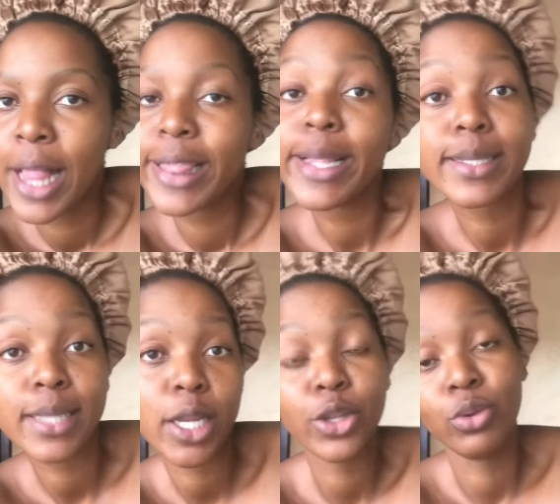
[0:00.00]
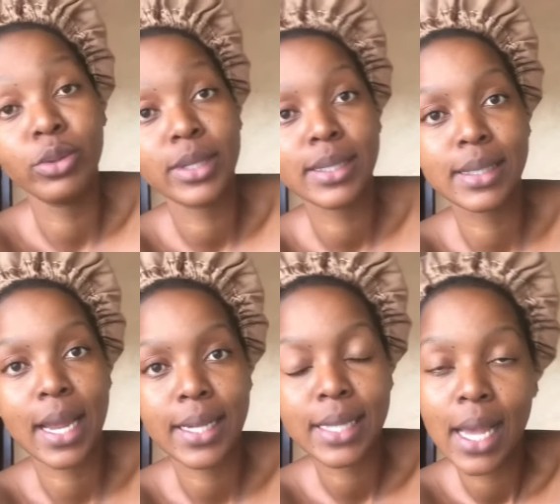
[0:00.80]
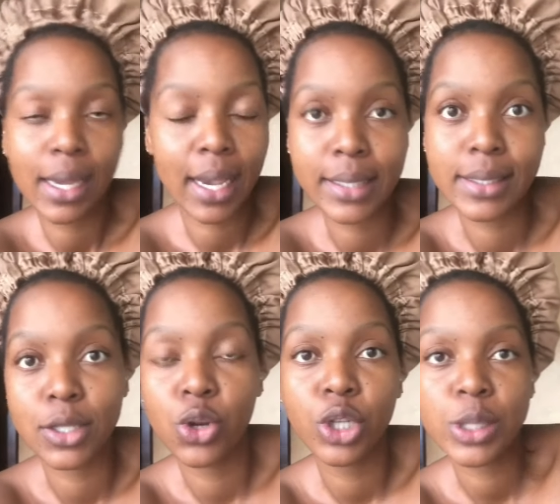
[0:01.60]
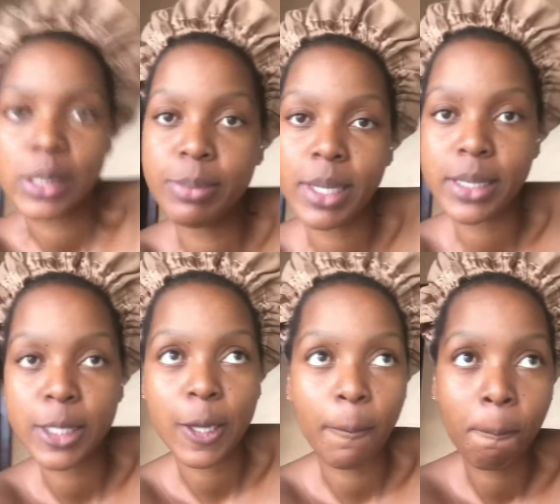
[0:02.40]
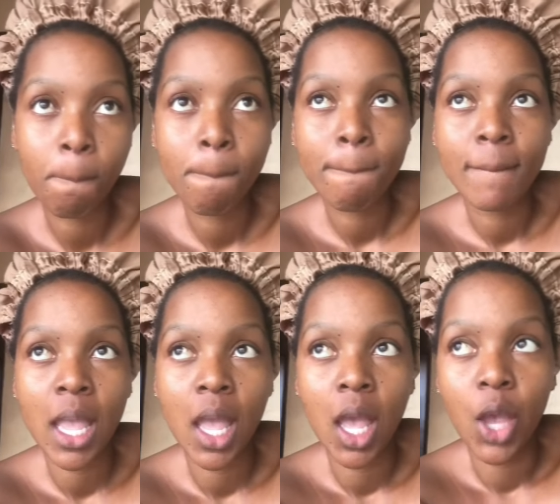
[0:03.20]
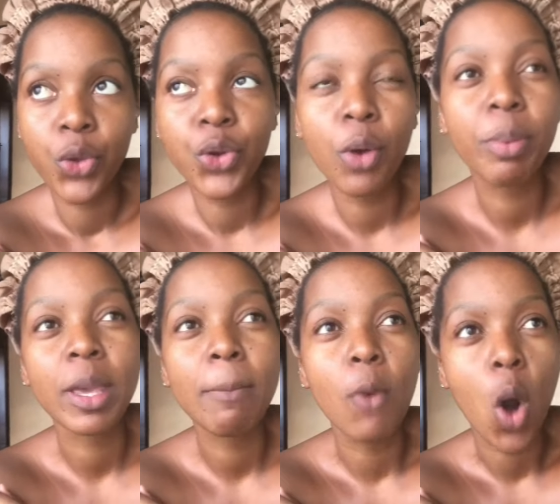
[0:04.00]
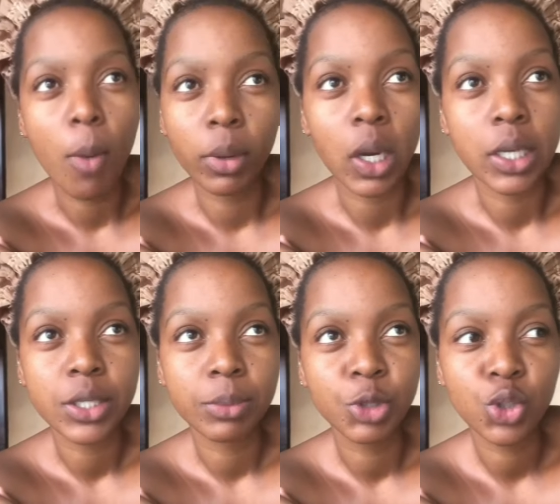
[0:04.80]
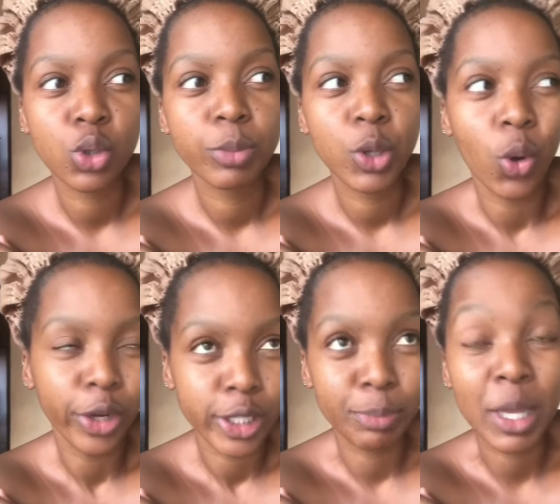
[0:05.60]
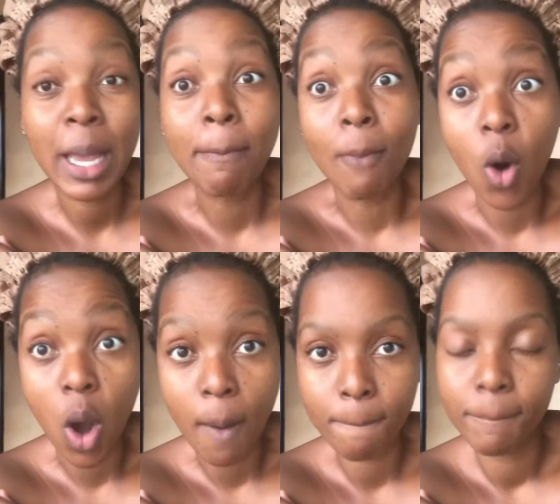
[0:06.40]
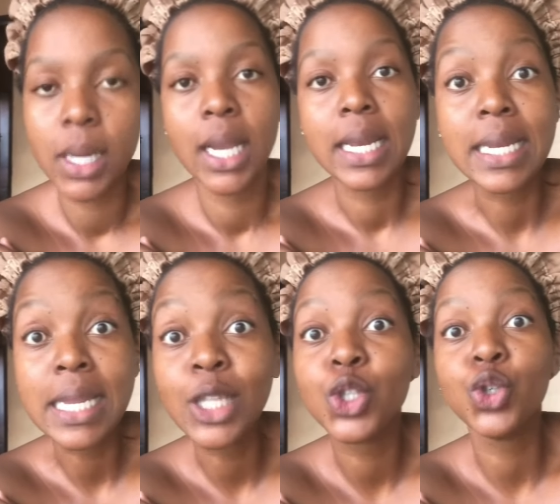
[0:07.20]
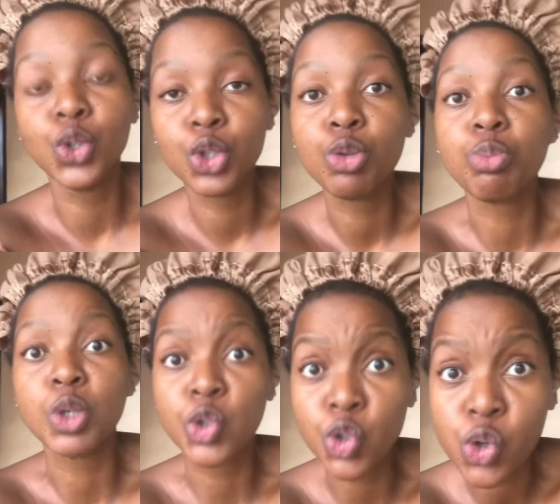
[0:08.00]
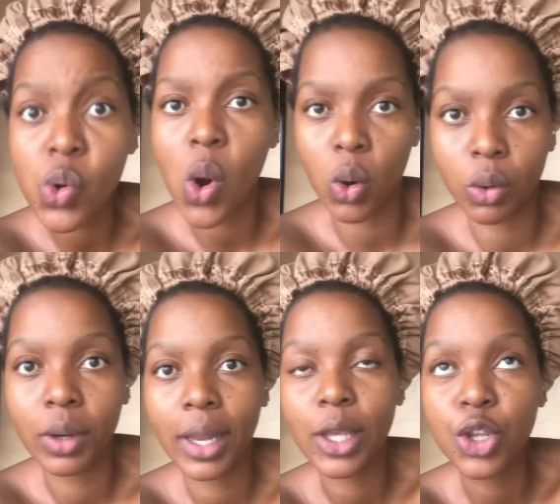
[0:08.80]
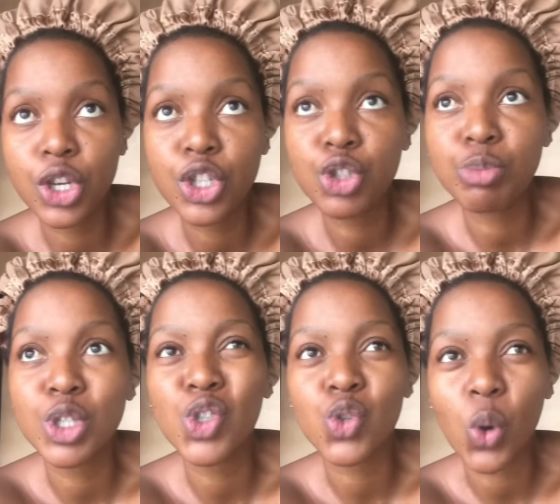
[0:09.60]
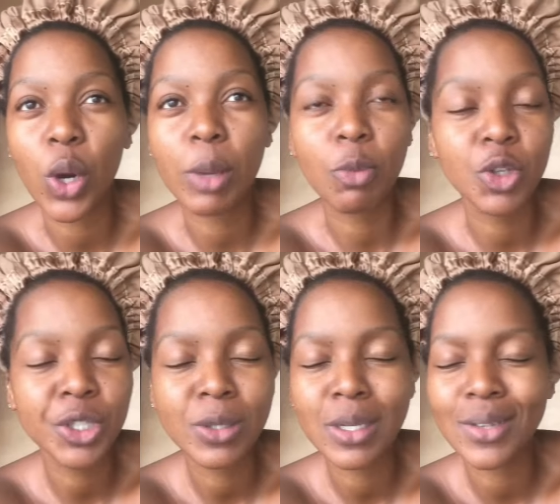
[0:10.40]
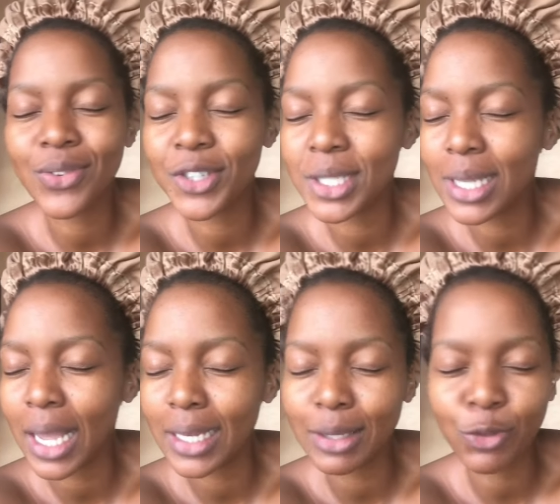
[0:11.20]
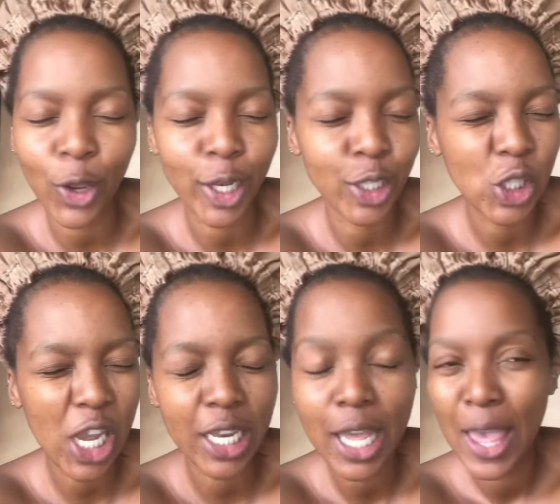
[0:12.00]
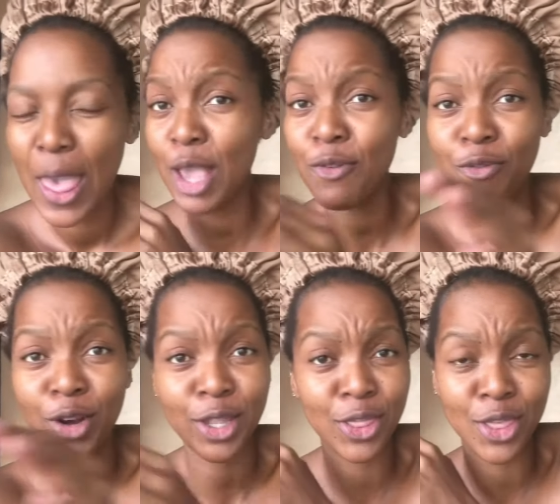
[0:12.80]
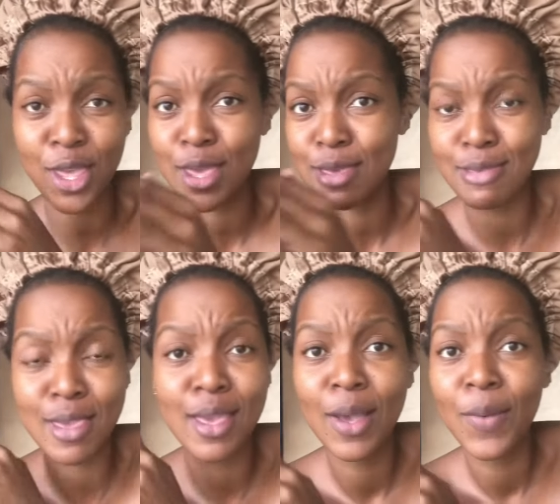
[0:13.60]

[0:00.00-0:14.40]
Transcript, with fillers: the sad news is that I did not sleep yesterday. You know being a mom guys, I'm just going to be honest, being a mom needs you to be strong. Like you need to be strong emotionally, physically, financially, everything.